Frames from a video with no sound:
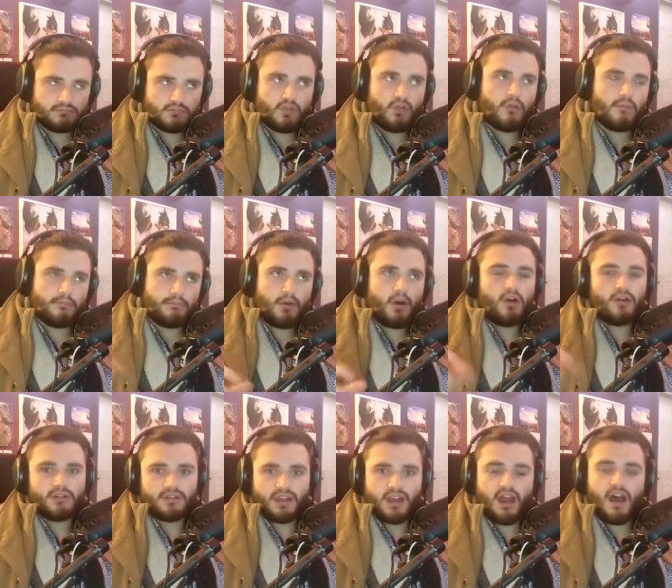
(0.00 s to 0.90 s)
Or
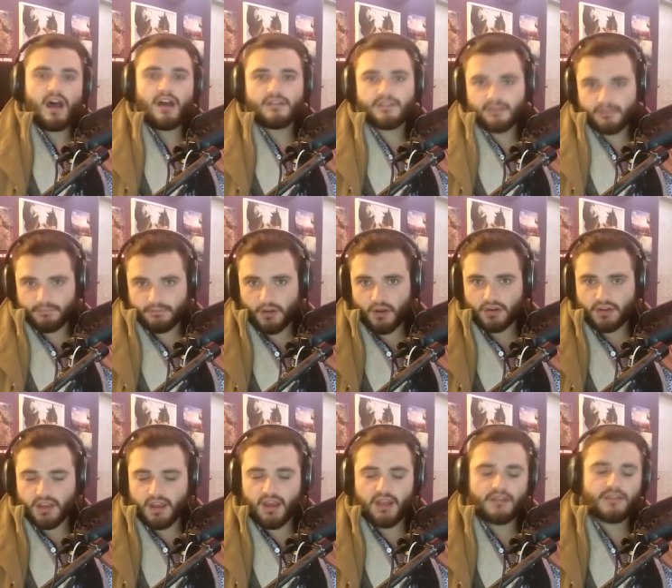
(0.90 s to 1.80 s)
podcast,
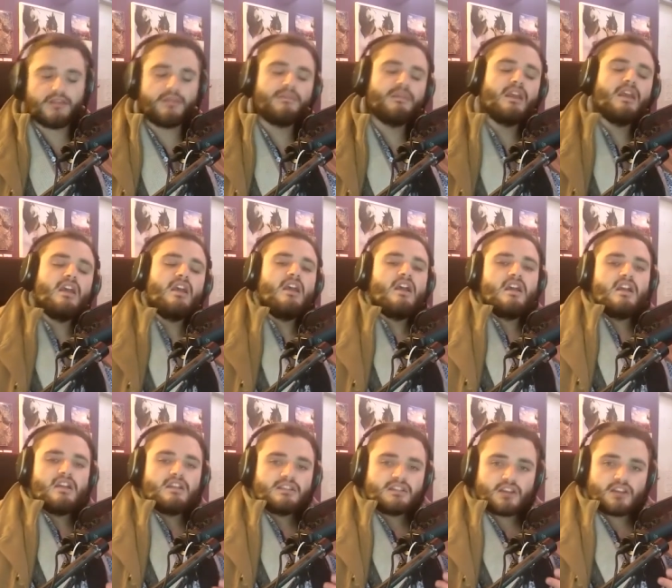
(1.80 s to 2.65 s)
podcast.